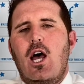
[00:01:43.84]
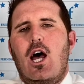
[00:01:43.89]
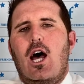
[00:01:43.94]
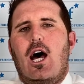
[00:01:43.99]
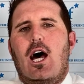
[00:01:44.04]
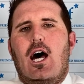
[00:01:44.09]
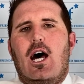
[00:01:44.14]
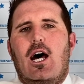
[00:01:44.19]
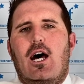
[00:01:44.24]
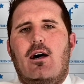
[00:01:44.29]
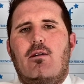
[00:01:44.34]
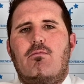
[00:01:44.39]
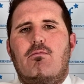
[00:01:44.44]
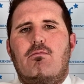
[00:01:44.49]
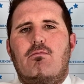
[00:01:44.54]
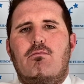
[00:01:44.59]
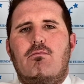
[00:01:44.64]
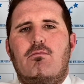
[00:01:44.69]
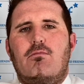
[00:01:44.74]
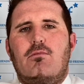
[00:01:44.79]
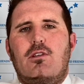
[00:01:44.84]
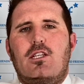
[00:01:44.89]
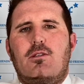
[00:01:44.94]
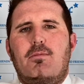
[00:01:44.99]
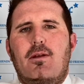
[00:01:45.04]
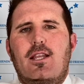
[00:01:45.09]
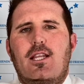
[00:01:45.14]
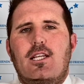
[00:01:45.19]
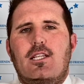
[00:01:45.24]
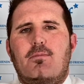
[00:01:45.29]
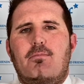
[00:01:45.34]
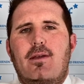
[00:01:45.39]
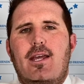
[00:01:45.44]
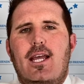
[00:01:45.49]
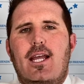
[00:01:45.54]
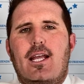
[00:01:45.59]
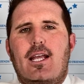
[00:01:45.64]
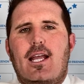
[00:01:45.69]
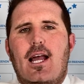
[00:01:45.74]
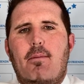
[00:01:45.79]
There's been this
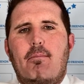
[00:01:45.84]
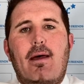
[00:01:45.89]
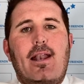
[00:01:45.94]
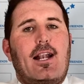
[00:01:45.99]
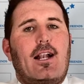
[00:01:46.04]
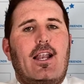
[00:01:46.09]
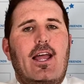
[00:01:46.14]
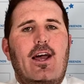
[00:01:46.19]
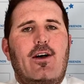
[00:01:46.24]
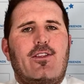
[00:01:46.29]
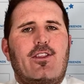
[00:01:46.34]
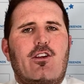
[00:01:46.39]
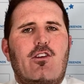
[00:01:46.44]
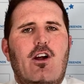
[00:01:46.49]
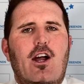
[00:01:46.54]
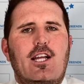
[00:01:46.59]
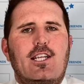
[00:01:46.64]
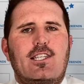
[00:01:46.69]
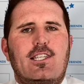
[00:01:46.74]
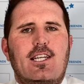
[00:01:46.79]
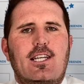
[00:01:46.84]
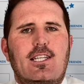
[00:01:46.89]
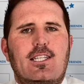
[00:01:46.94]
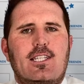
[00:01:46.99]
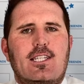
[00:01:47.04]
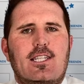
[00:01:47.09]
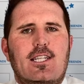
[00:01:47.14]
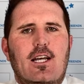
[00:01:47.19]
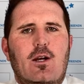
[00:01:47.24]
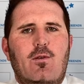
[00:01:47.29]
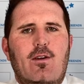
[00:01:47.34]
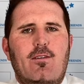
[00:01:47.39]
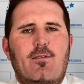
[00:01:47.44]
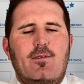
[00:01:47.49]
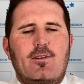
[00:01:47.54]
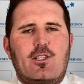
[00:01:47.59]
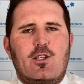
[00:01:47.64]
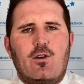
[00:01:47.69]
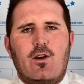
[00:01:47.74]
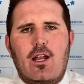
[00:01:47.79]
big mental health crisis that we
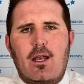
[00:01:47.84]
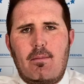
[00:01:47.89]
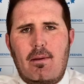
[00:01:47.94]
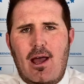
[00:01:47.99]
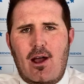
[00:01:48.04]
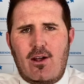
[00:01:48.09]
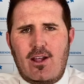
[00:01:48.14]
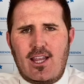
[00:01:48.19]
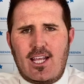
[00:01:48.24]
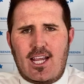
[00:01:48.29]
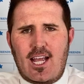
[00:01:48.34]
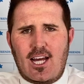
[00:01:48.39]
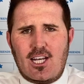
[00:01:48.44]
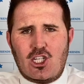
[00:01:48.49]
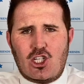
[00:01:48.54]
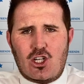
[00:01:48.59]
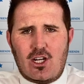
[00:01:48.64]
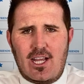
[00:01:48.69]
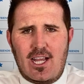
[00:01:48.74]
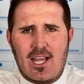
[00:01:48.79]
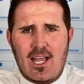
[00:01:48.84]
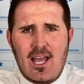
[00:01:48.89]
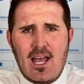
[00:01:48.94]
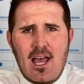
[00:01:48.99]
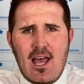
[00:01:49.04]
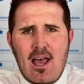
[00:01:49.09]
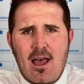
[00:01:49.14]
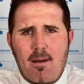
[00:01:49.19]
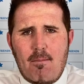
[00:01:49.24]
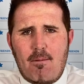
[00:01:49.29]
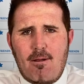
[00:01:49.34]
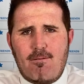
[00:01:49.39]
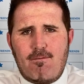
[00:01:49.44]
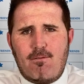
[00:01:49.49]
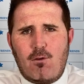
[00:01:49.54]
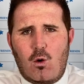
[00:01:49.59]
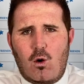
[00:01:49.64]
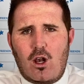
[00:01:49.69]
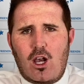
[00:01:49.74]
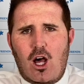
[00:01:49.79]
were talking about in the country
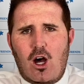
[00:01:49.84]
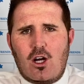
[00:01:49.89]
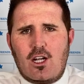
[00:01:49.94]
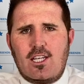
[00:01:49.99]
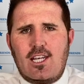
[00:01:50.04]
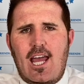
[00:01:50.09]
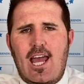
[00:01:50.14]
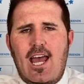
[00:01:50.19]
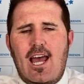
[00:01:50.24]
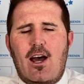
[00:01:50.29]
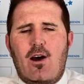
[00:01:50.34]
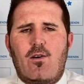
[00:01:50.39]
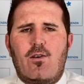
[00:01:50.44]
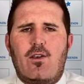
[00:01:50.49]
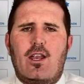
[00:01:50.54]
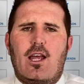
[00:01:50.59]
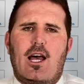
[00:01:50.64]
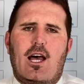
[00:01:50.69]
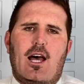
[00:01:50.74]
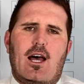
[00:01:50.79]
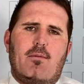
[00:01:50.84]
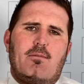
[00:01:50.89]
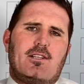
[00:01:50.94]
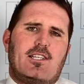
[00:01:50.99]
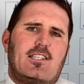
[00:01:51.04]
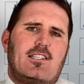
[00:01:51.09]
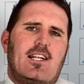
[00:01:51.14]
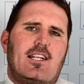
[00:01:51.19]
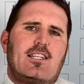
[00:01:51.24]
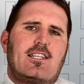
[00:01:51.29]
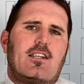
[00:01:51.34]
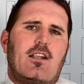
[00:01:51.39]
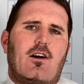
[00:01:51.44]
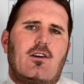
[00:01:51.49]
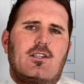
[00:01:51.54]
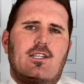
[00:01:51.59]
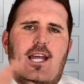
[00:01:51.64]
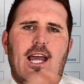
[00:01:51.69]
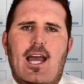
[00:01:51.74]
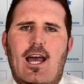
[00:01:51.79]
before lockdown, but since
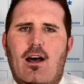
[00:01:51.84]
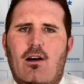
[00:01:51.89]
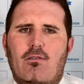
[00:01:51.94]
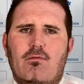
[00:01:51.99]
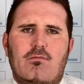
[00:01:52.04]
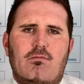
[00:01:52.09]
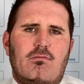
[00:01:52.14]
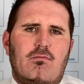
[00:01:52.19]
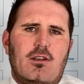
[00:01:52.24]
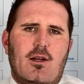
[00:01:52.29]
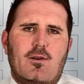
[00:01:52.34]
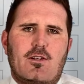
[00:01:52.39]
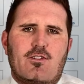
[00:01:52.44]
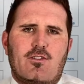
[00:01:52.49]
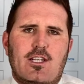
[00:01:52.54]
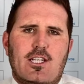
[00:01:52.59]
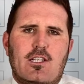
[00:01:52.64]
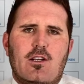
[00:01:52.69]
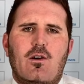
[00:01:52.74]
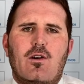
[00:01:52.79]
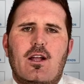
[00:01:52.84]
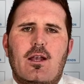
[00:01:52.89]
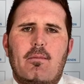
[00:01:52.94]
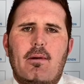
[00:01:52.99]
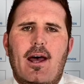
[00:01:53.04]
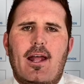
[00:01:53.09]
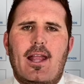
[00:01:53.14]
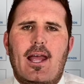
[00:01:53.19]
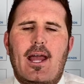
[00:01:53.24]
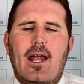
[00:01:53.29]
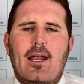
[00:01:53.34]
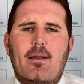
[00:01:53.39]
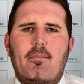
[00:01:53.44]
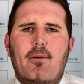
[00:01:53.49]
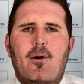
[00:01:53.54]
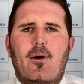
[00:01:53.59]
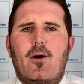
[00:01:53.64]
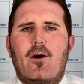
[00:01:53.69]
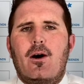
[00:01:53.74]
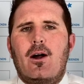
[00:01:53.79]
lockdown, no one's really talking about that
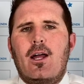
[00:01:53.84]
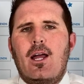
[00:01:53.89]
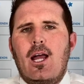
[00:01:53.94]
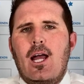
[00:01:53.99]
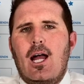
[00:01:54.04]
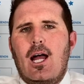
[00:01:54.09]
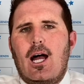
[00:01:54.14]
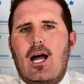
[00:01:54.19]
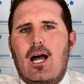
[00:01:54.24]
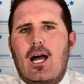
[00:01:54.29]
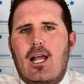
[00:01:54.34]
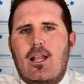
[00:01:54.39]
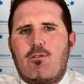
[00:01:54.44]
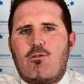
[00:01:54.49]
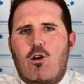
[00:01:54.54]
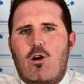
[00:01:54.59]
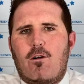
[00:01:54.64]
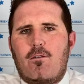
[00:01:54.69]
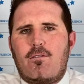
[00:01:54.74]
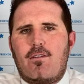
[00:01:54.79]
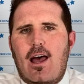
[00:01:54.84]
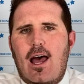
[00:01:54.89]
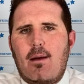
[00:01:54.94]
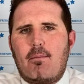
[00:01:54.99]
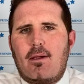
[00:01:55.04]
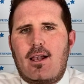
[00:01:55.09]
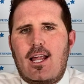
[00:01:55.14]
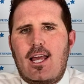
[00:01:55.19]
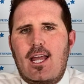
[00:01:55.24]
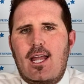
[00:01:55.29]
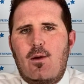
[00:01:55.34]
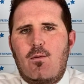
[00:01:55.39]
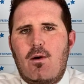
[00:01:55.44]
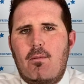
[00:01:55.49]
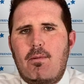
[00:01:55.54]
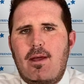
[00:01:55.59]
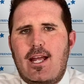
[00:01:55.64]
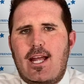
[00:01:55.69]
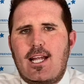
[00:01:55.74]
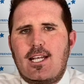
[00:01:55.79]
anymore. The royal family were
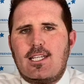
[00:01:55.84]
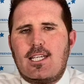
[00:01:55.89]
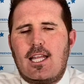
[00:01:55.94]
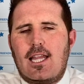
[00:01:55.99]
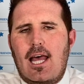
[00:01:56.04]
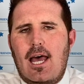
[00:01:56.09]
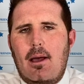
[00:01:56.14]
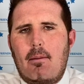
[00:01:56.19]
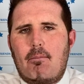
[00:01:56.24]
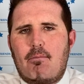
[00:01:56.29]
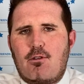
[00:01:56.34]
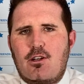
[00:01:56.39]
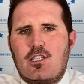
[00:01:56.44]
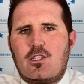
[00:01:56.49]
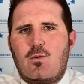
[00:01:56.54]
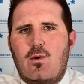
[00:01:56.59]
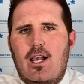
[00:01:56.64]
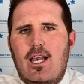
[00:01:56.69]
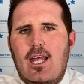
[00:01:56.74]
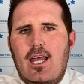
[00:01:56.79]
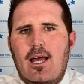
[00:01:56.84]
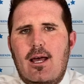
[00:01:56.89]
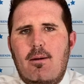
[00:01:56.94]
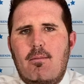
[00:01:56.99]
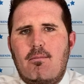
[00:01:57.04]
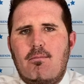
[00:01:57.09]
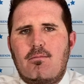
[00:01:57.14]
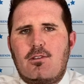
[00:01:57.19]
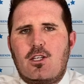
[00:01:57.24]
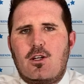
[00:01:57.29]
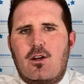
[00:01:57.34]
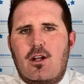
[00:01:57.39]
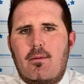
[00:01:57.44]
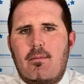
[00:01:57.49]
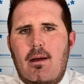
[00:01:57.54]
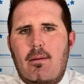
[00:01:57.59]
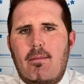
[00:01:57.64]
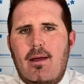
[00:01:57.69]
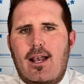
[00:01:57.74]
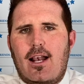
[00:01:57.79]
big into that, Prince William talking
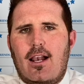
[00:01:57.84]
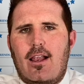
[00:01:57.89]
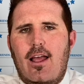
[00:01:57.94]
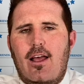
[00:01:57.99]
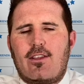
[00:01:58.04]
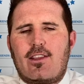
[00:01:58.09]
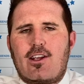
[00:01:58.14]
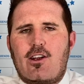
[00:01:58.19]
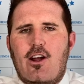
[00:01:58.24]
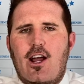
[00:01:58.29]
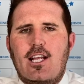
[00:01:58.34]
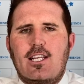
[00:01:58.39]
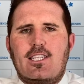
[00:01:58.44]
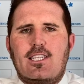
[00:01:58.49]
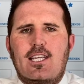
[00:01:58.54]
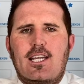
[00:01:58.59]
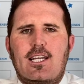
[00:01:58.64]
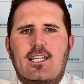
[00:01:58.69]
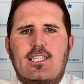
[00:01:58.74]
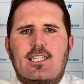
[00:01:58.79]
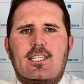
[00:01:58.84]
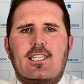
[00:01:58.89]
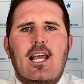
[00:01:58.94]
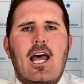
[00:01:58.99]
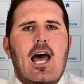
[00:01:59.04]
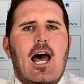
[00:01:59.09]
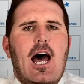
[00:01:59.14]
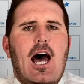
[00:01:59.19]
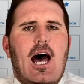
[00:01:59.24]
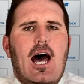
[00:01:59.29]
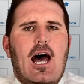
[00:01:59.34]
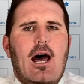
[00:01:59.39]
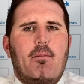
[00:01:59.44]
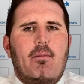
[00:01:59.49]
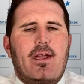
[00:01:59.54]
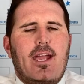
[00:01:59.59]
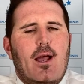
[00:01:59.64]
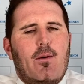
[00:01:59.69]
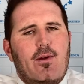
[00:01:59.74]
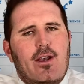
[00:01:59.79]
about mental health crisis,
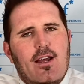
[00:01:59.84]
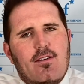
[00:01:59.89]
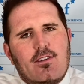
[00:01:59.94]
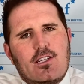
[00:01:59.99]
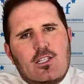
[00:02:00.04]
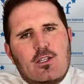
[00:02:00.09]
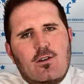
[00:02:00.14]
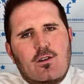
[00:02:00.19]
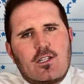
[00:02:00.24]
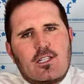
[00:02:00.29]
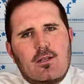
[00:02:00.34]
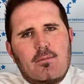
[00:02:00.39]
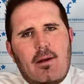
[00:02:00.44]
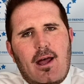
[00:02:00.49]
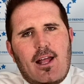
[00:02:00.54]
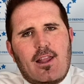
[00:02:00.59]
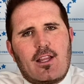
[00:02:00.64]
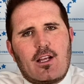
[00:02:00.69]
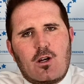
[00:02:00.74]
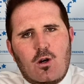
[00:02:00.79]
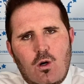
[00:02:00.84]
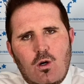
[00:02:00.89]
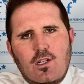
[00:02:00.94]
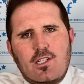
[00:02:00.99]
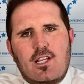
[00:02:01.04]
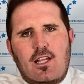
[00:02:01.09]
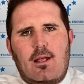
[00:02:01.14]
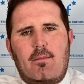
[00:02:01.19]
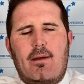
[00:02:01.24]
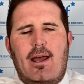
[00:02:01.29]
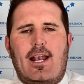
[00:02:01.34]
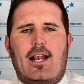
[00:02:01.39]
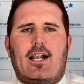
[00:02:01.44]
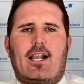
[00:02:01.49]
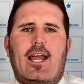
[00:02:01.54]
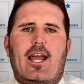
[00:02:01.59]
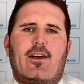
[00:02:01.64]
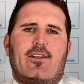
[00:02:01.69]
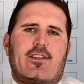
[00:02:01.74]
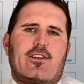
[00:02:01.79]
but yet we never talked about the cause of the
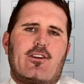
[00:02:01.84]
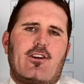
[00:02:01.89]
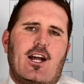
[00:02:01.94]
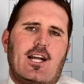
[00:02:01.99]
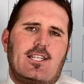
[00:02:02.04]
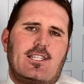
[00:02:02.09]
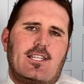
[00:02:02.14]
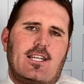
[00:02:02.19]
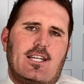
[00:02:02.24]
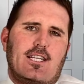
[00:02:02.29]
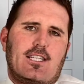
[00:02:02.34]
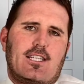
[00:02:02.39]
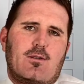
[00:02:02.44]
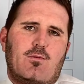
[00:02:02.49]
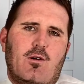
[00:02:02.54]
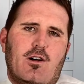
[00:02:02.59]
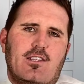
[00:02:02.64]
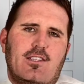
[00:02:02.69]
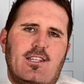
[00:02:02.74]
mental health crisis. Was